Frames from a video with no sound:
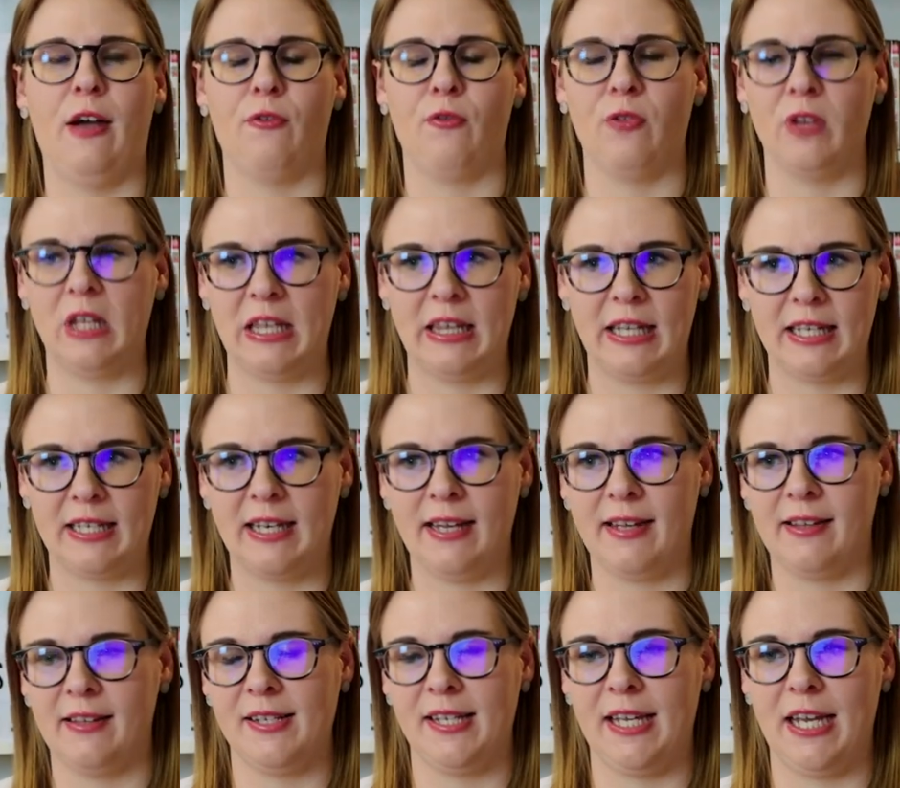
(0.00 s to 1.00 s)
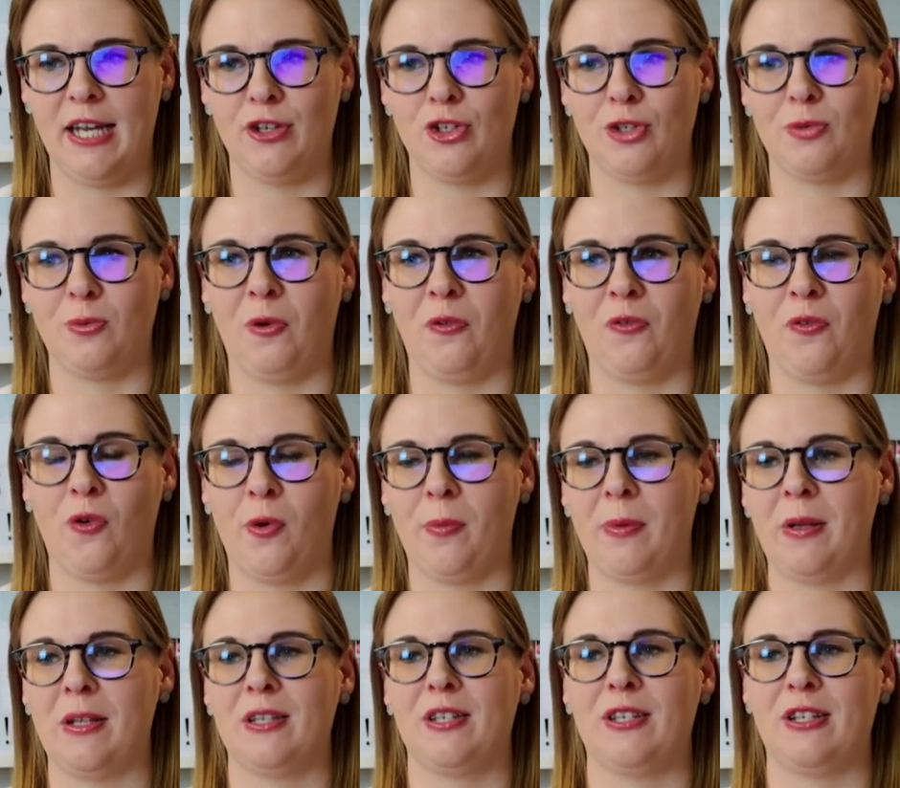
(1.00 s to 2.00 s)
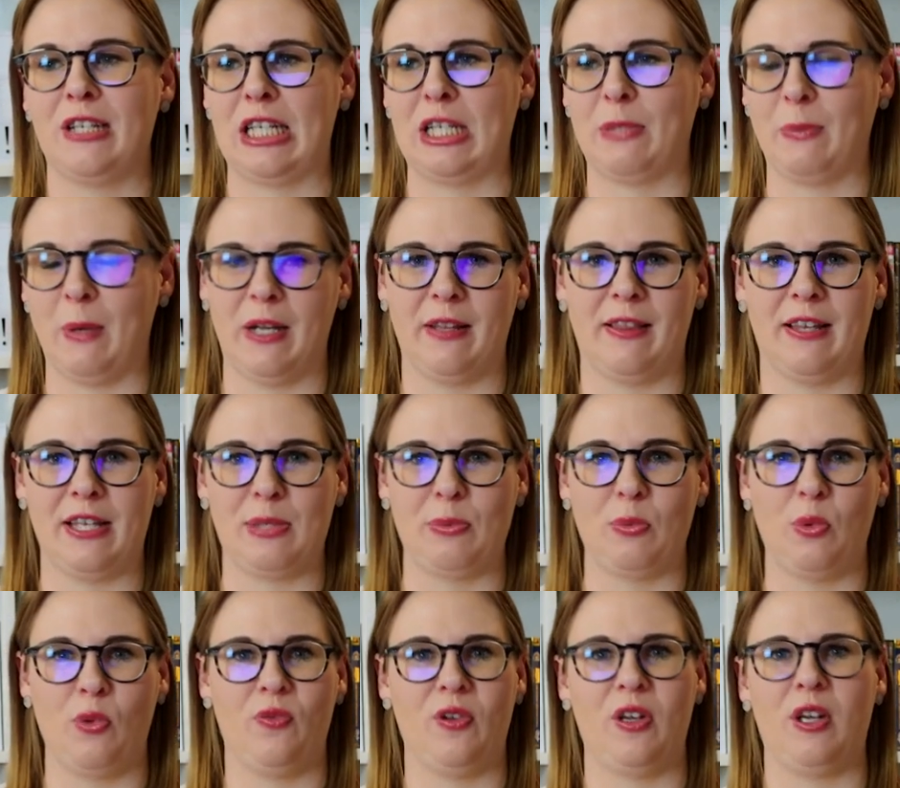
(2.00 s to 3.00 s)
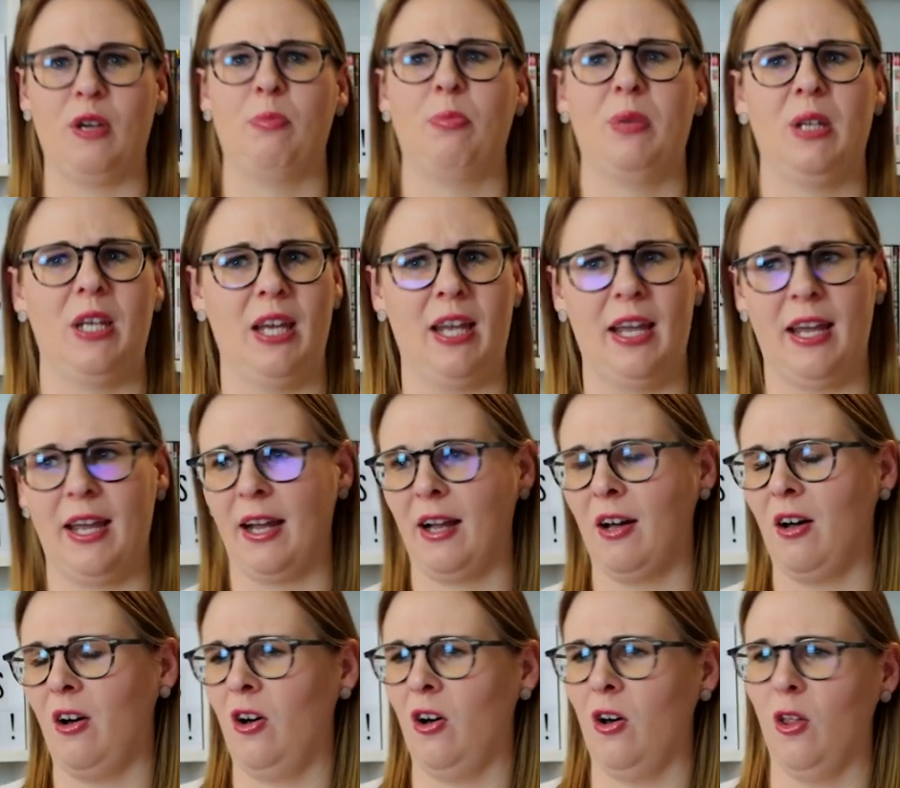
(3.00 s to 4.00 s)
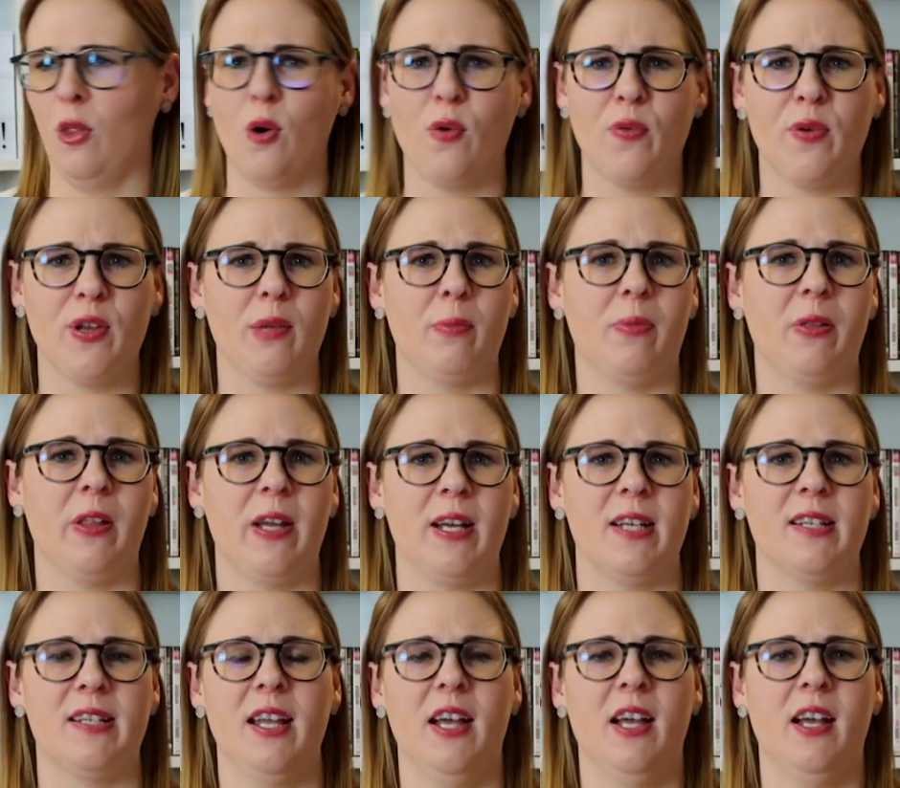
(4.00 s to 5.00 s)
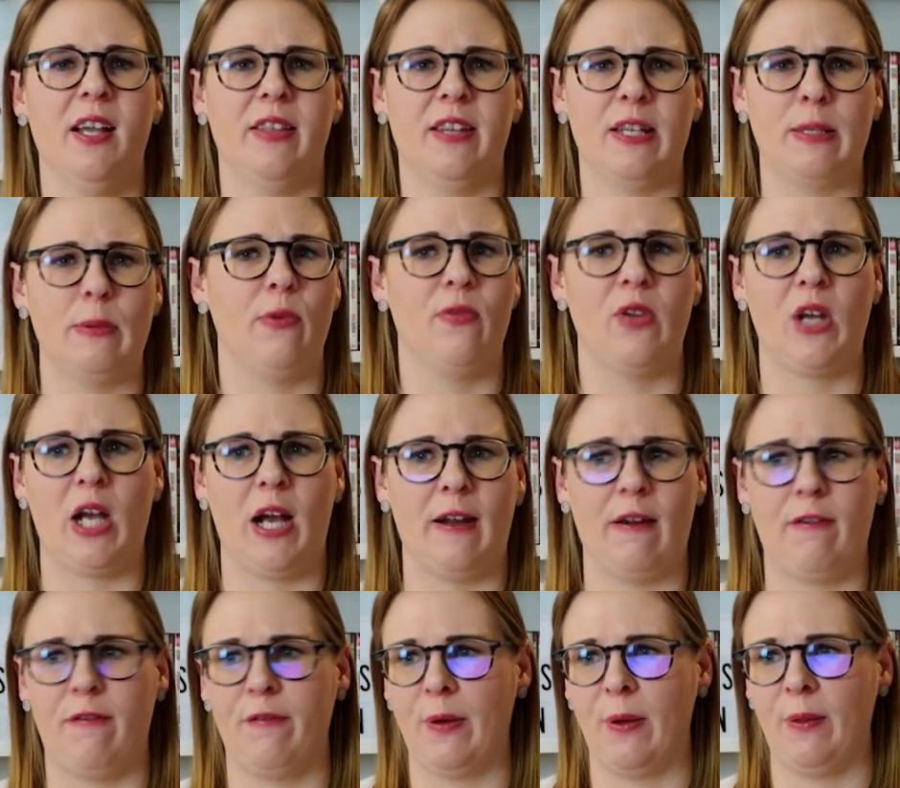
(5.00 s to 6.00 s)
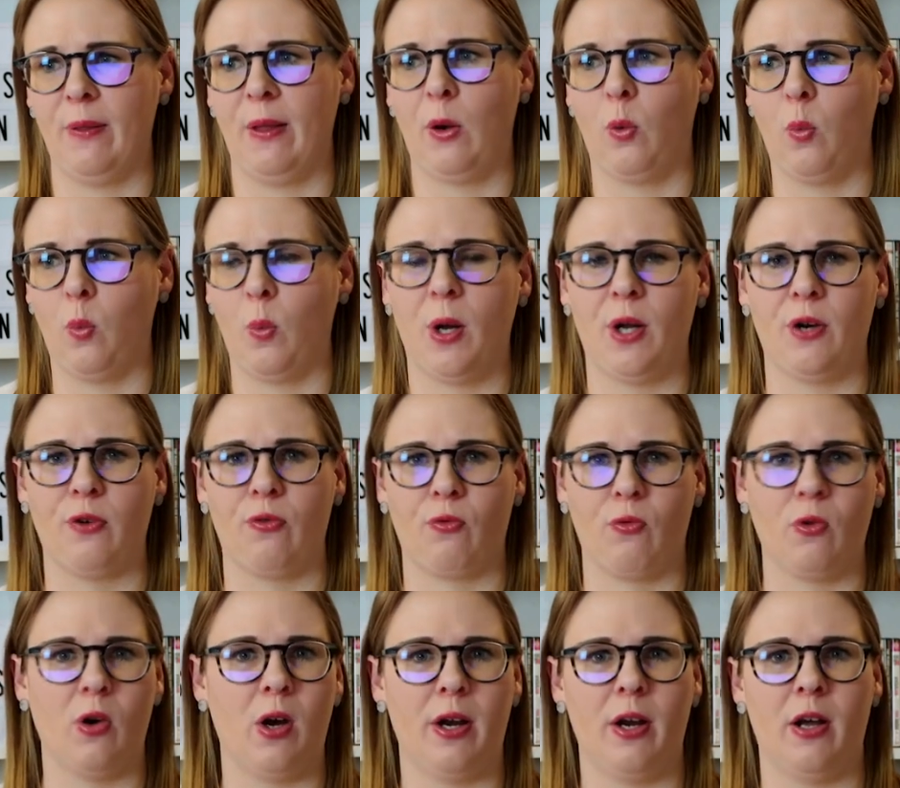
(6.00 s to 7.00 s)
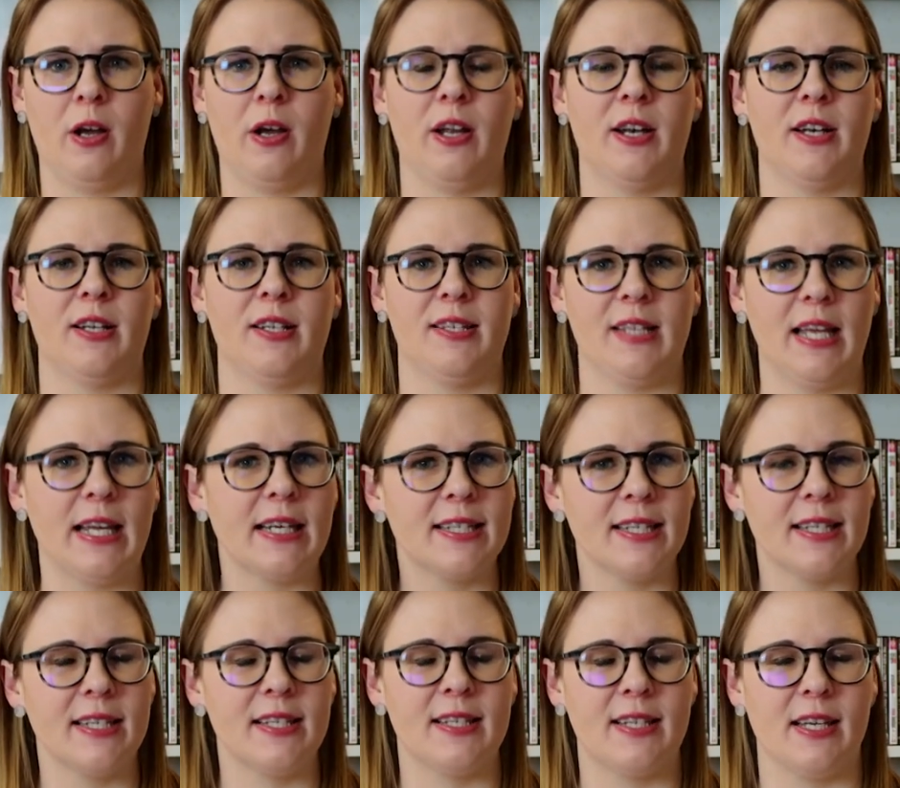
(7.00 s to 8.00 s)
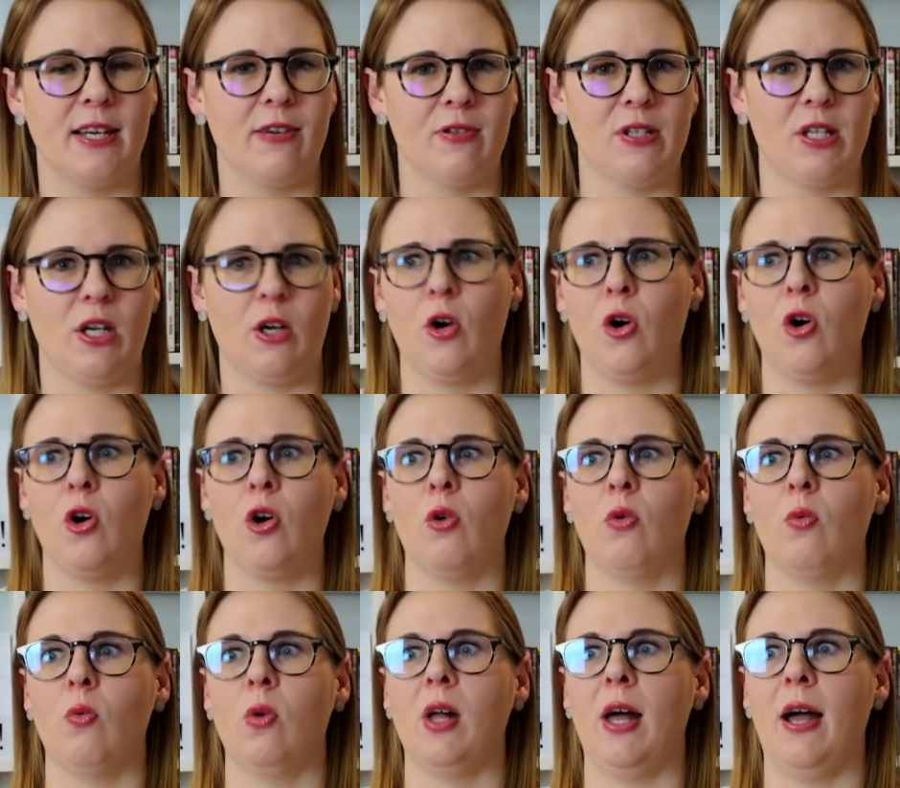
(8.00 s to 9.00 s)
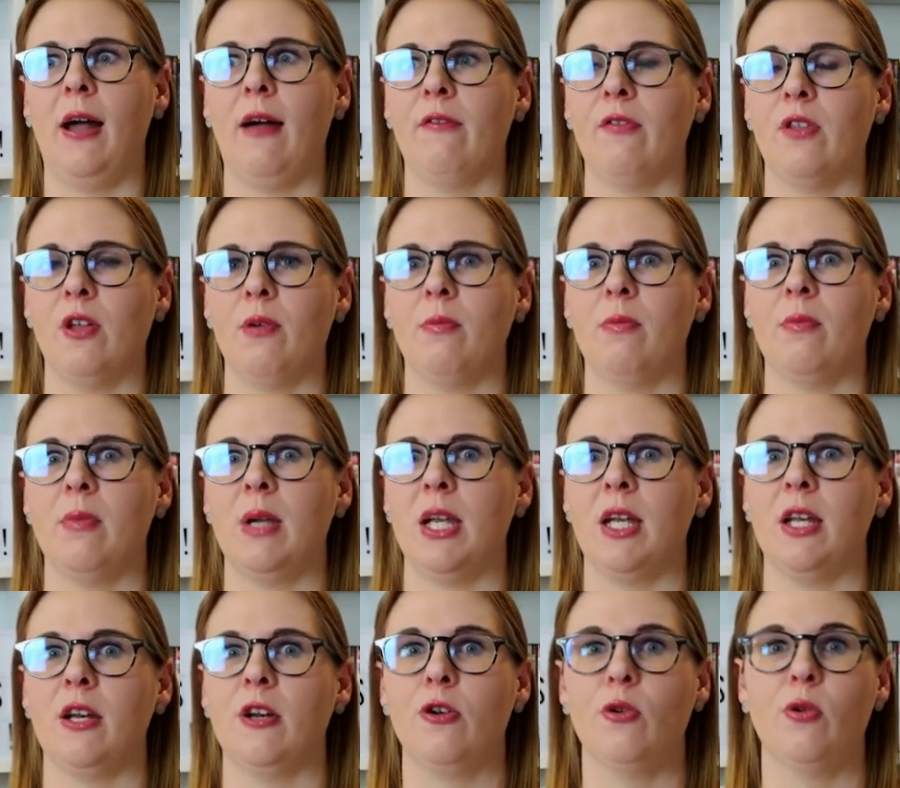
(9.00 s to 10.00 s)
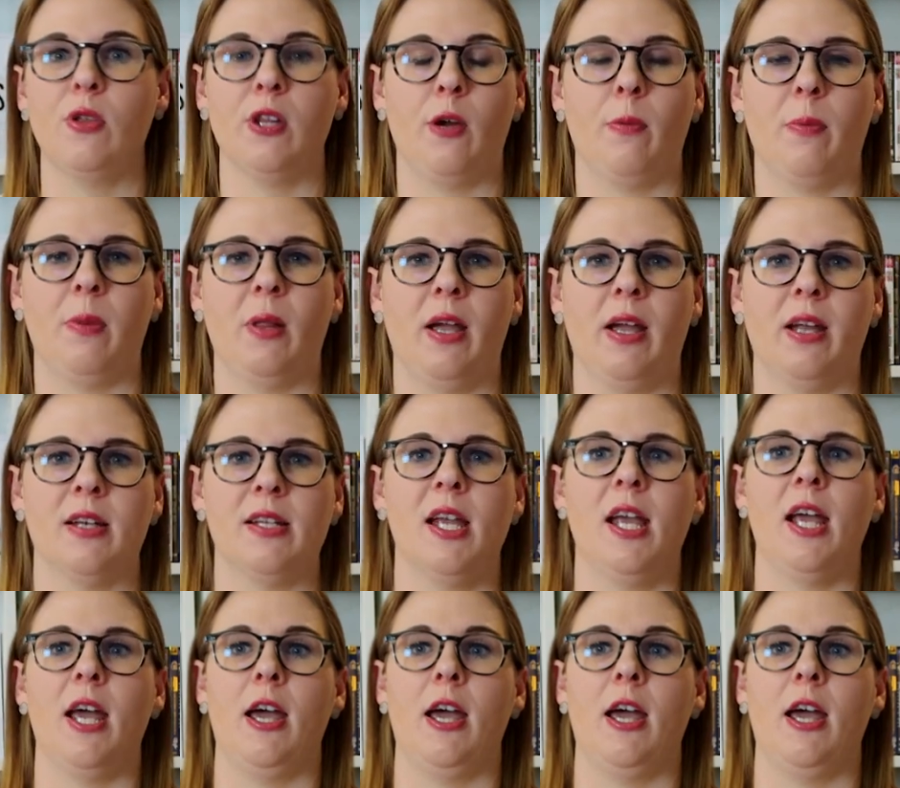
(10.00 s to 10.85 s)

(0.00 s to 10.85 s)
I really like Nicolas Cage's performance despite this movie being all over the place. This movie kind of felt like one run-on sentence. Like, it was like, oh, we'll have them in a nuclear plant